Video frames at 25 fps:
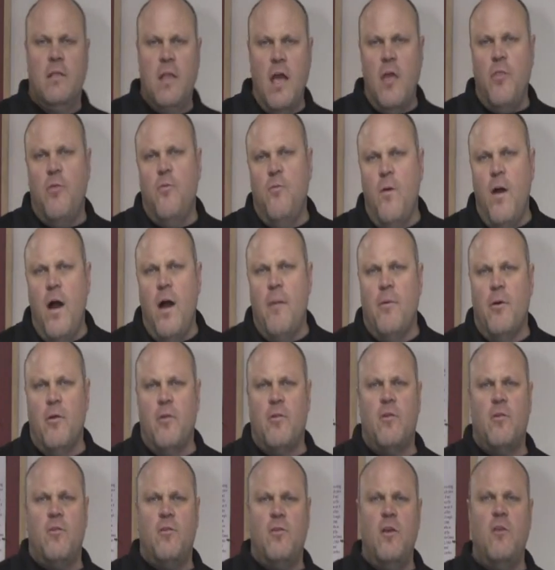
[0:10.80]
Death wobble
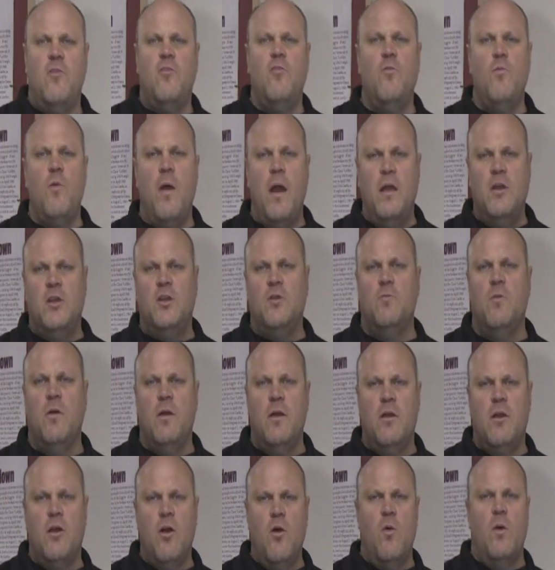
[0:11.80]
is a situation where
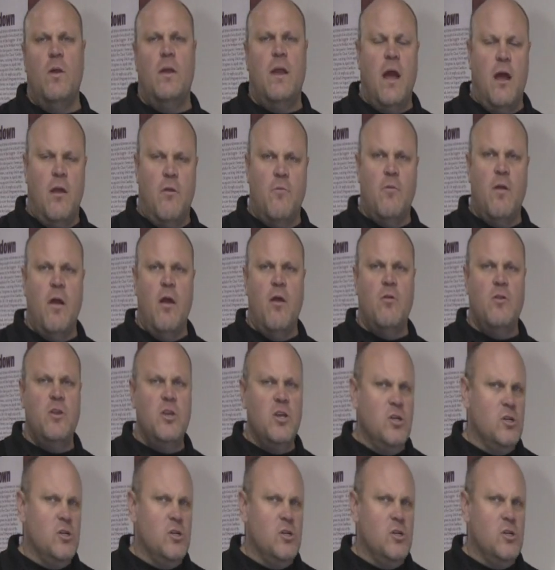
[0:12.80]
you're going down the road,